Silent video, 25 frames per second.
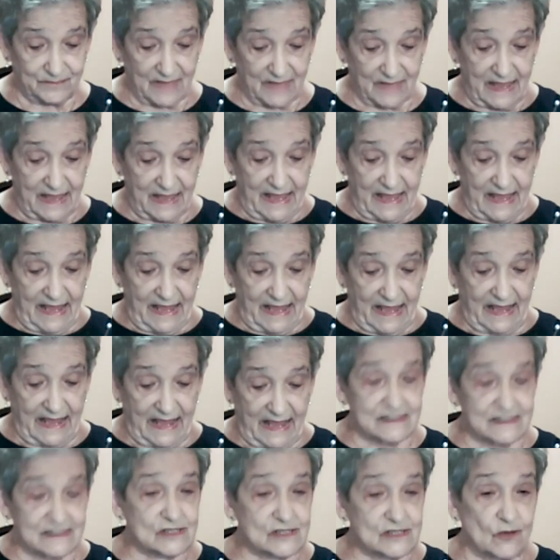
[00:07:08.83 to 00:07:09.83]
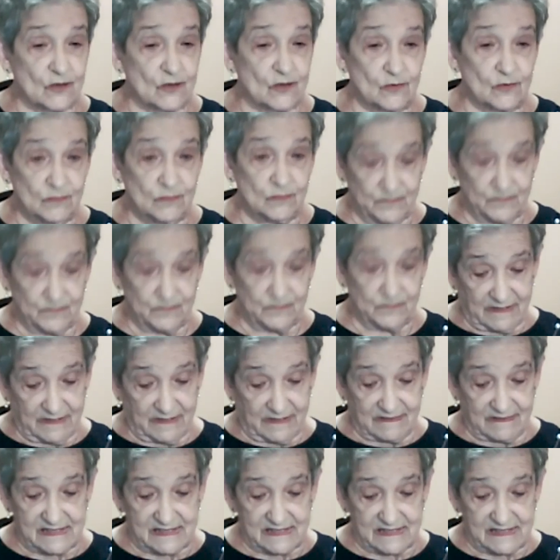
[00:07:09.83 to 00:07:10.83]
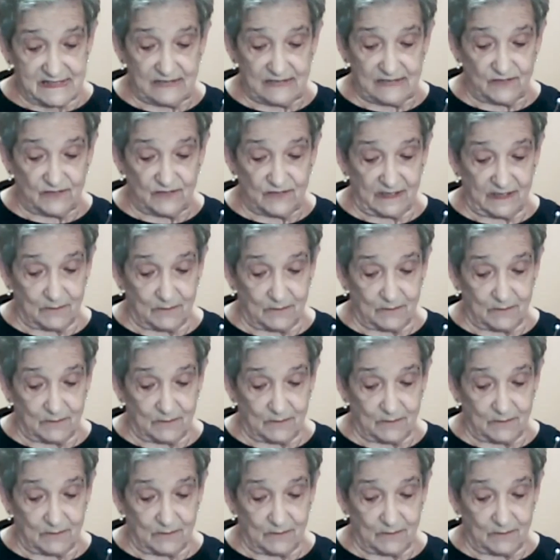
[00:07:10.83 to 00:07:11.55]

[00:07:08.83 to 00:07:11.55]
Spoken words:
And so this evening, Mark,